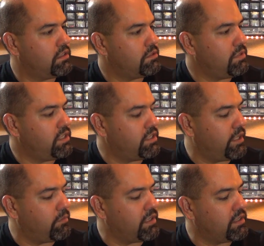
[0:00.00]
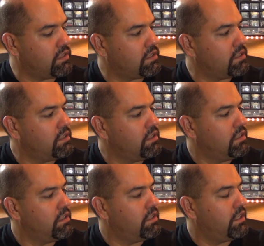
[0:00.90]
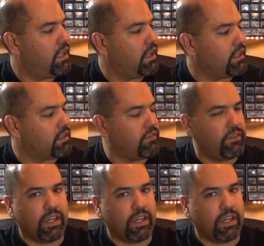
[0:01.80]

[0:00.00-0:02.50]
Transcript: Speed Champions. I like the